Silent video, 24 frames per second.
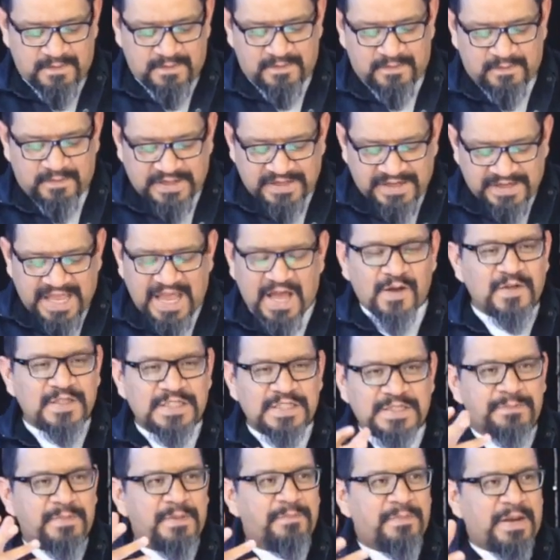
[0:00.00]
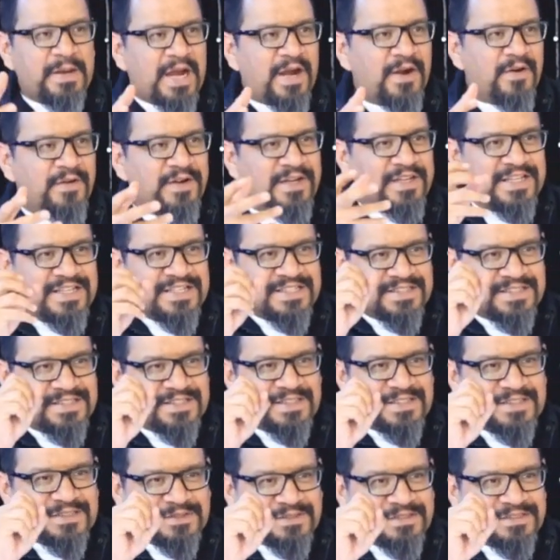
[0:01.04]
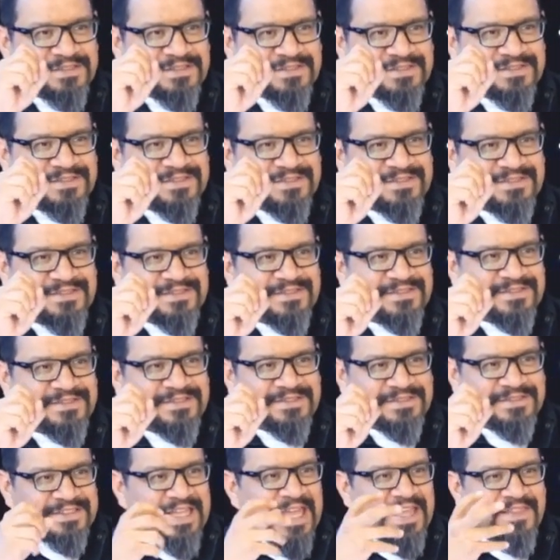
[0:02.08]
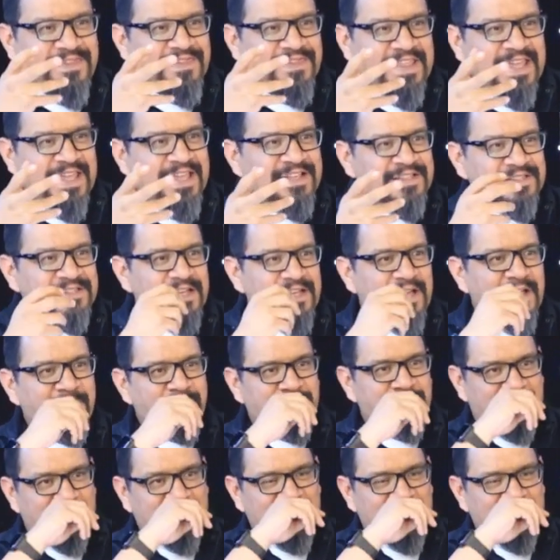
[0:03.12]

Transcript: Right now he's preparing, he's setting things up.